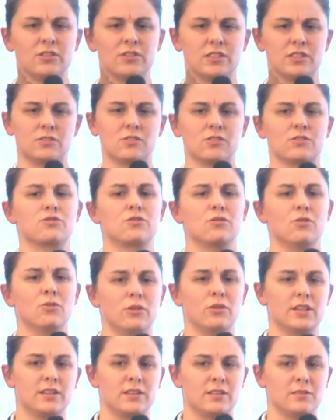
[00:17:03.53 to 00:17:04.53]
little control
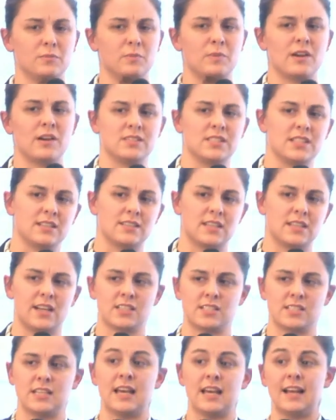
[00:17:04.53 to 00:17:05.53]
that the private sector
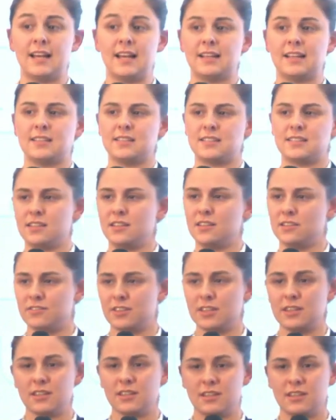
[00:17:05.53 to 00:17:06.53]
actually has in the
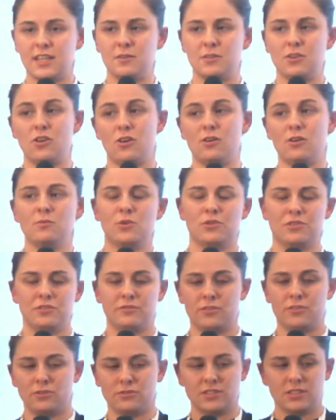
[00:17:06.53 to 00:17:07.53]
event that they got more
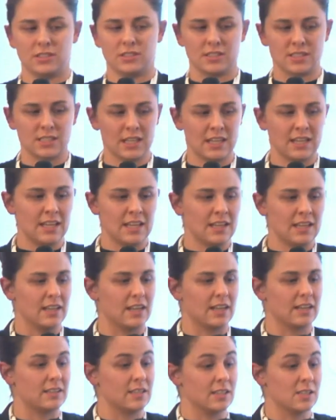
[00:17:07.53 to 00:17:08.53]
involved in this, that
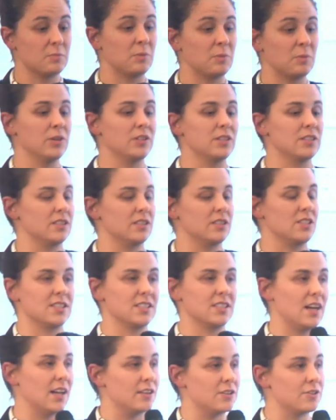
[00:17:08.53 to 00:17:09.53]
at this point it's
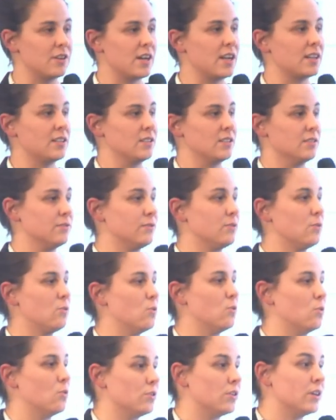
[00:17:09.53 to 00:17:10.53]
just unattractive
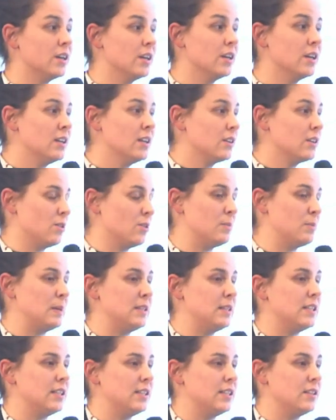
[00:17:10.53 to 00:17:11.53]
or
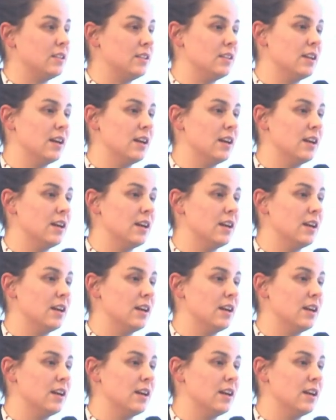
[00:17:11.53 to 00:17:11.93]
completely